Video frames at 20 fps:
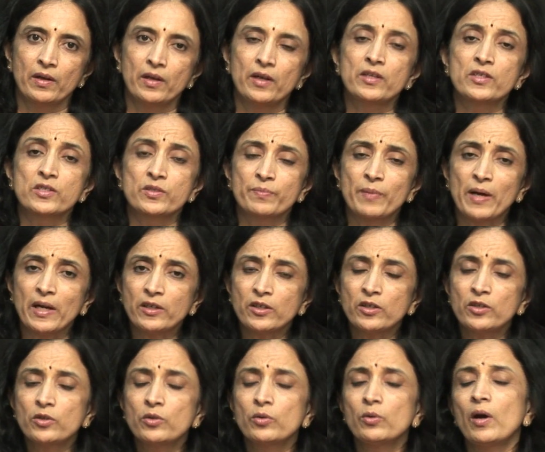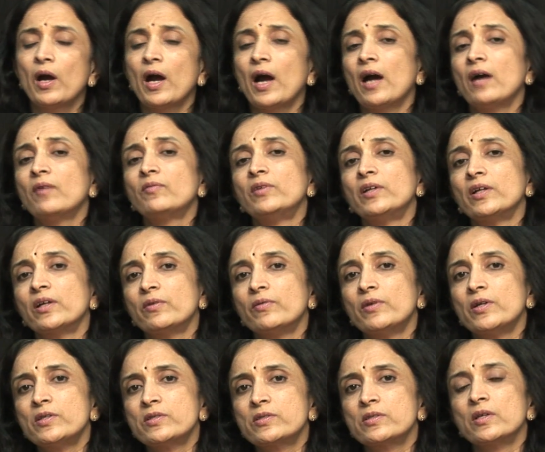It is better to have
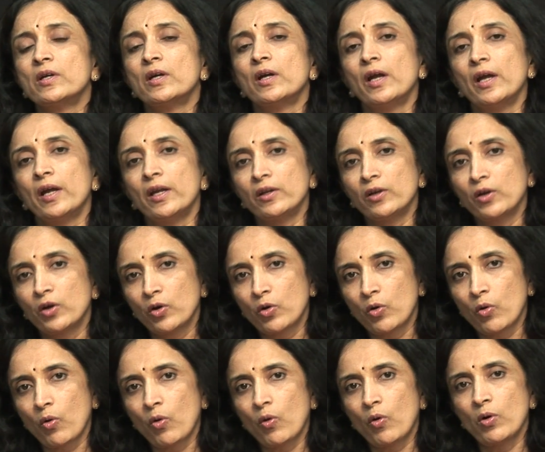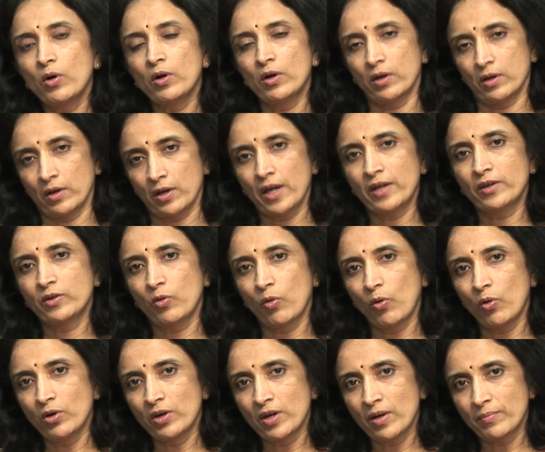liquids at
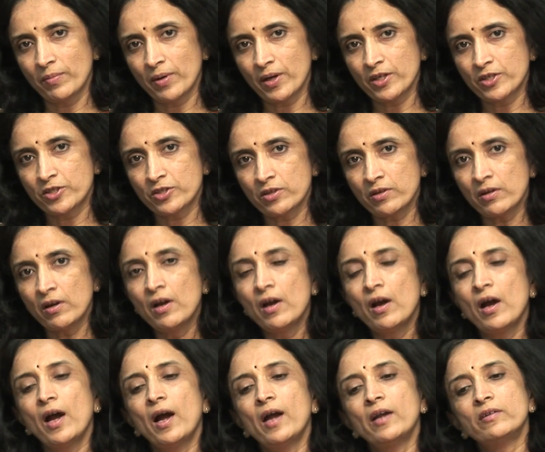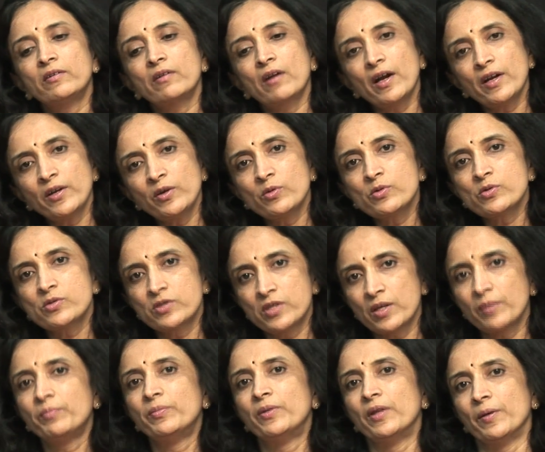cold temperature and try to
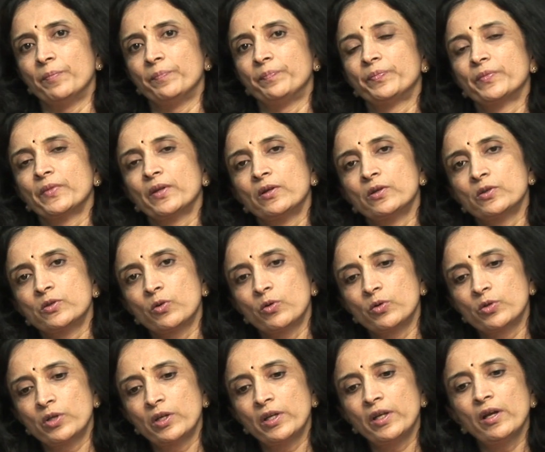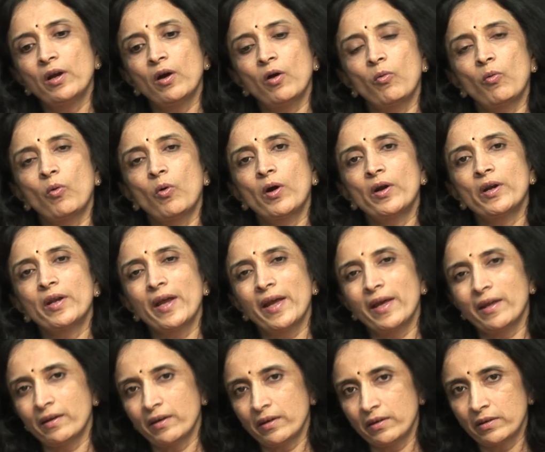sip them. Totally avoid
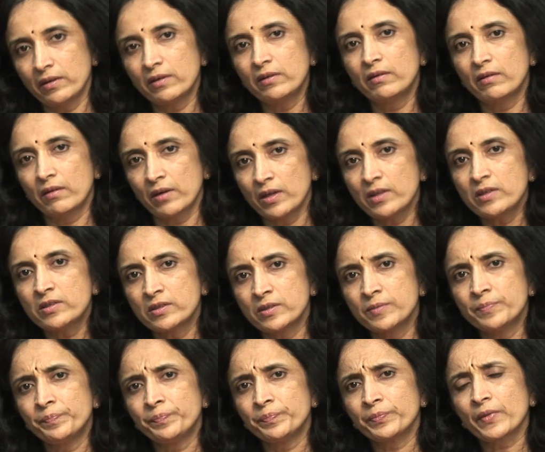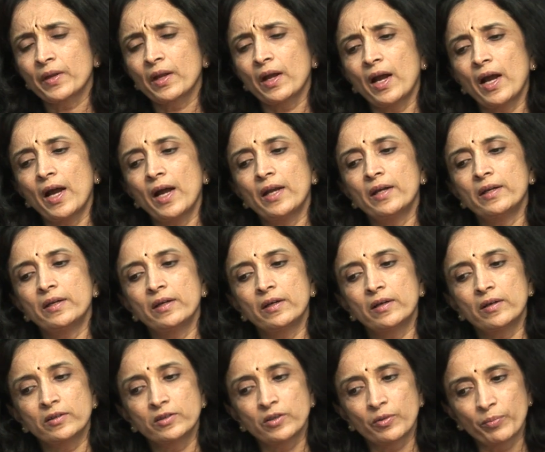aerated drinks, and
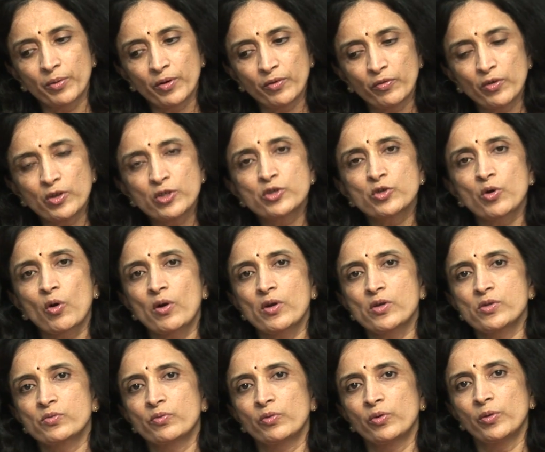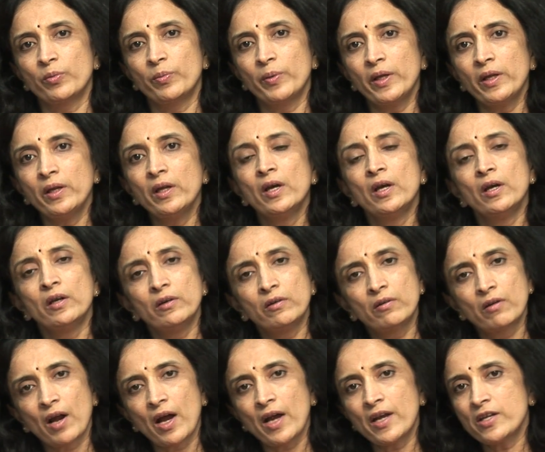the preferred choice would be
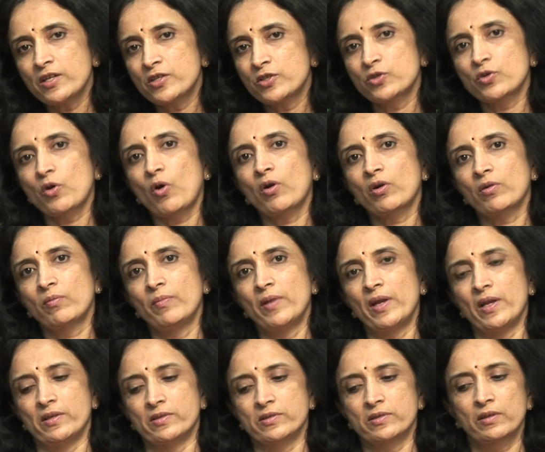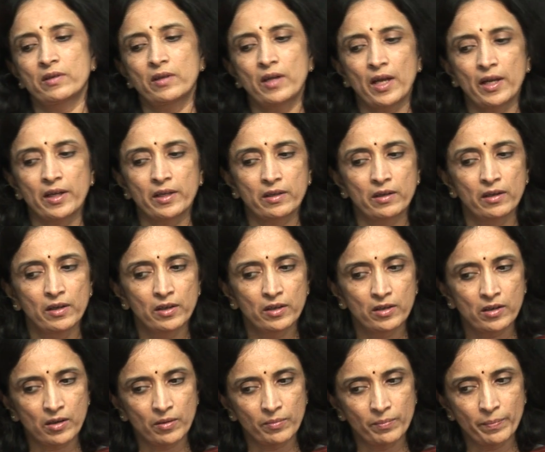dry short meals, like
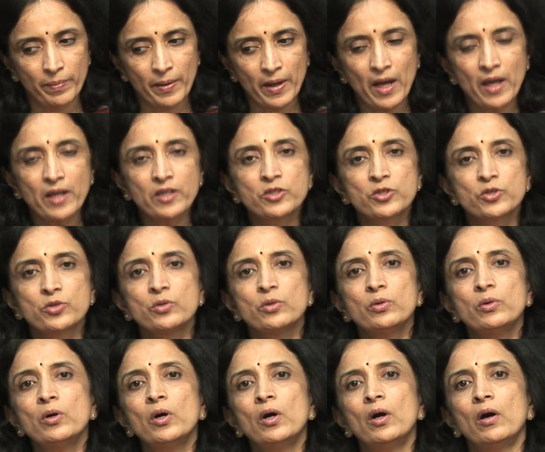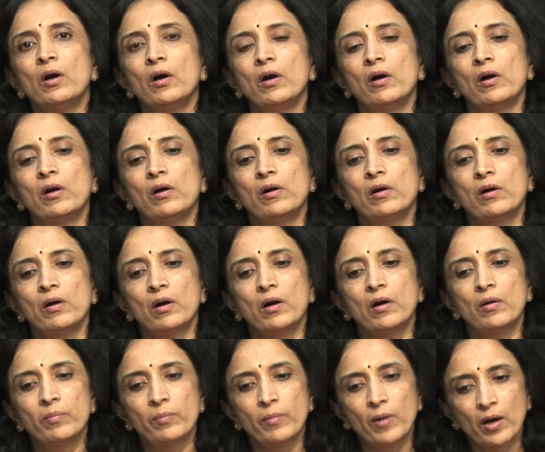compared to
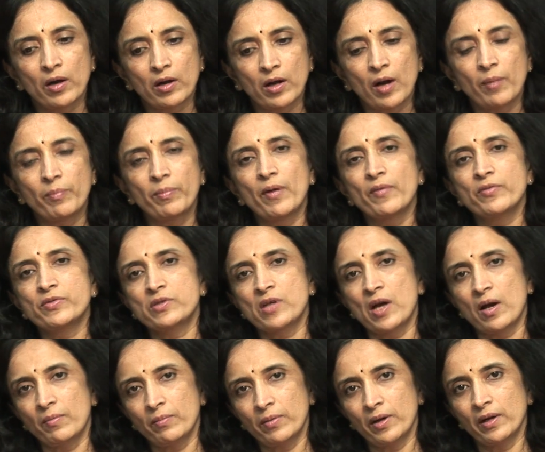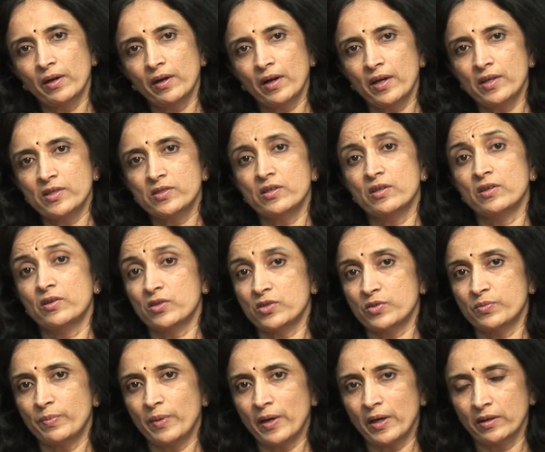a cup of sambar rice, it
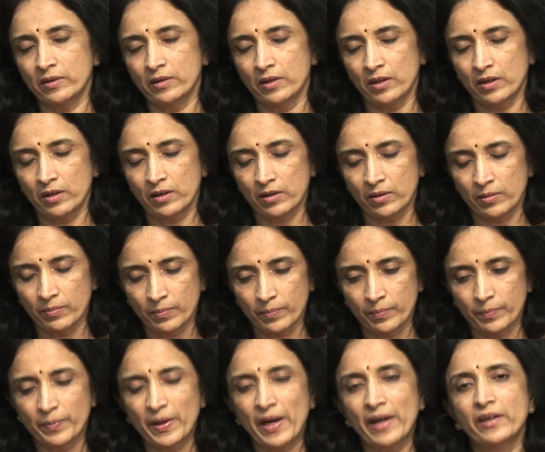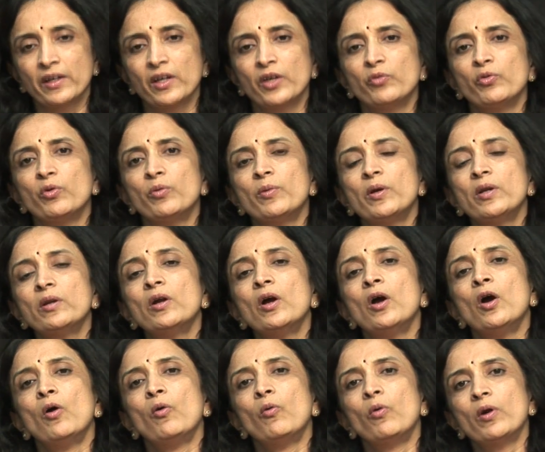is the pregnant woman
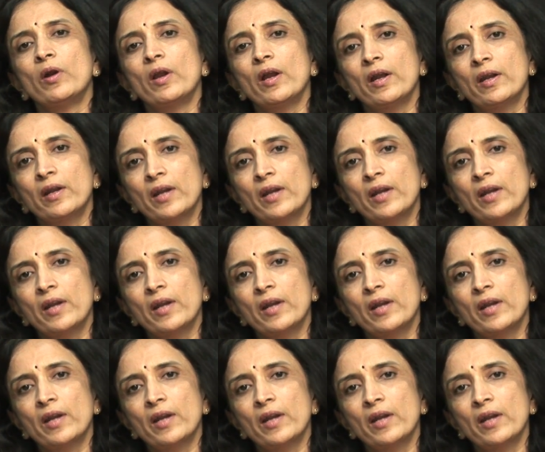would